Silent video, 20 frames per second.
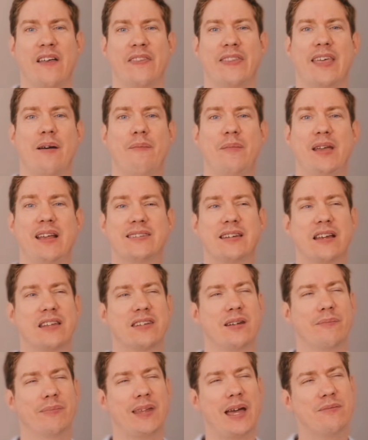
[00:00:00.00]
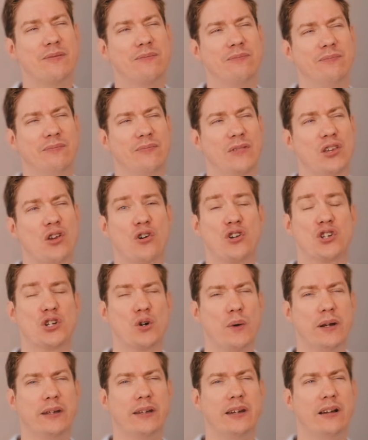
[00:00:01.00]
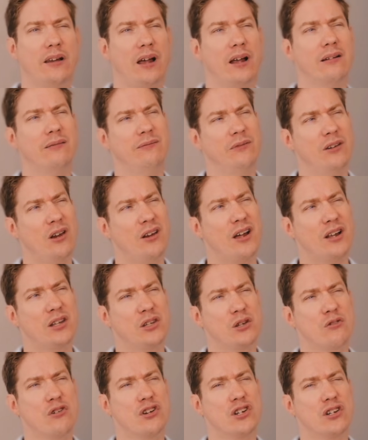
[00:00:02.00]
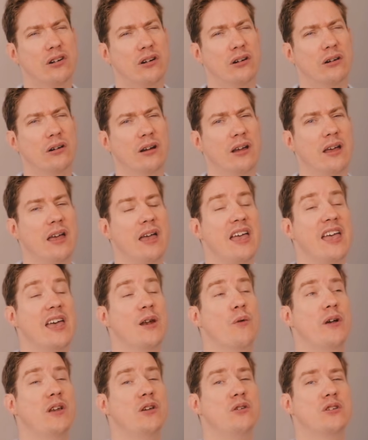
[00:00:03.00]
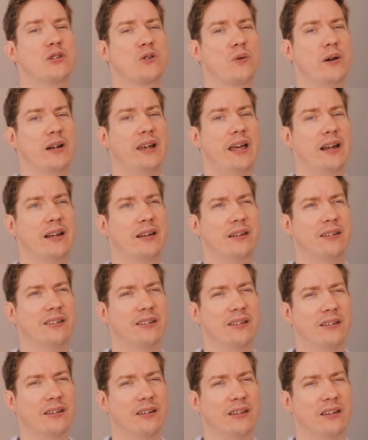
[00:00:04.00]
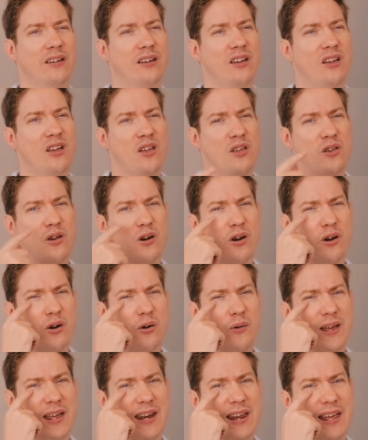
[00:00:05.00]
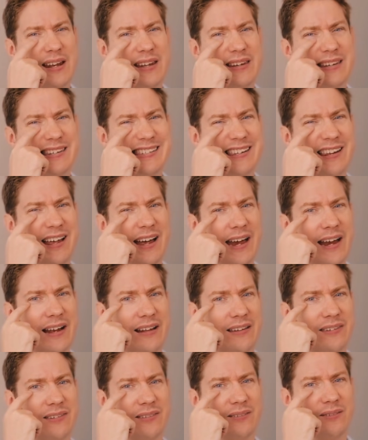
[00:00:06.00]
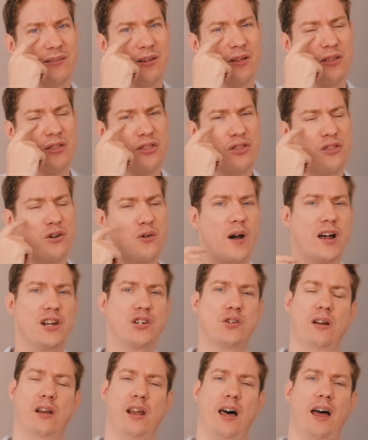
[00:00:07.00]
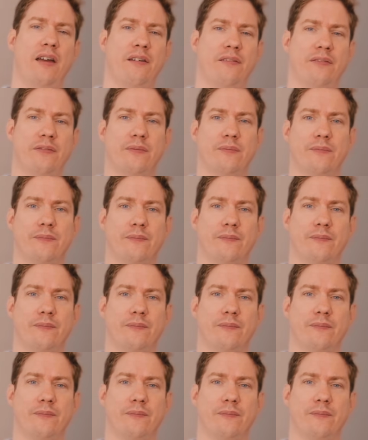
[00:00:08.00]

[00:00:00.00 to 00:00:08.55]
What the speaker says: That means that sometimes you're squinting a lot, you're not too sure. And when you squint like this, you're creating these lines throughout your life.